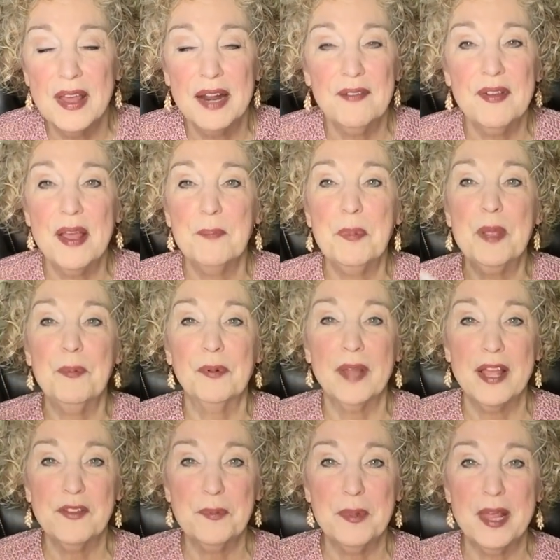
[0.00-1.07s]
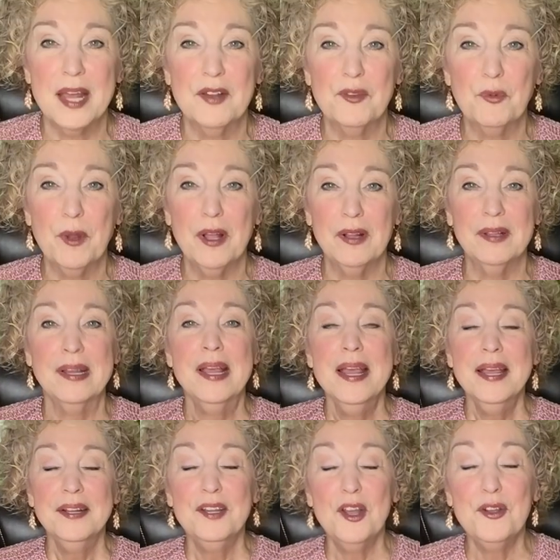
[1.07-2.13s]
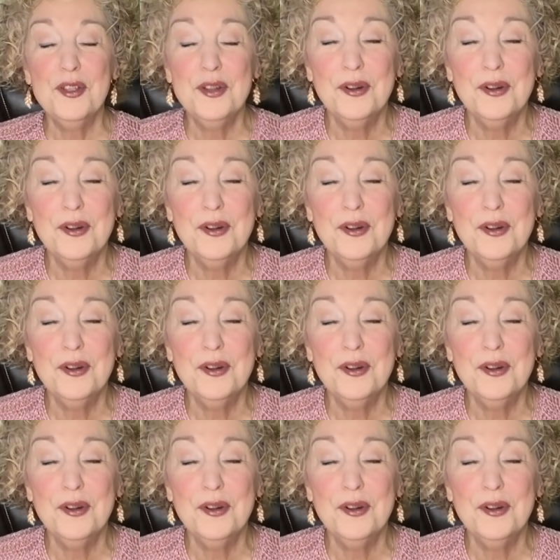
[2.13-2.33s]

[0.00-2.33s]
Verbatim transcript: There's none of that. I've had people ask me that as well.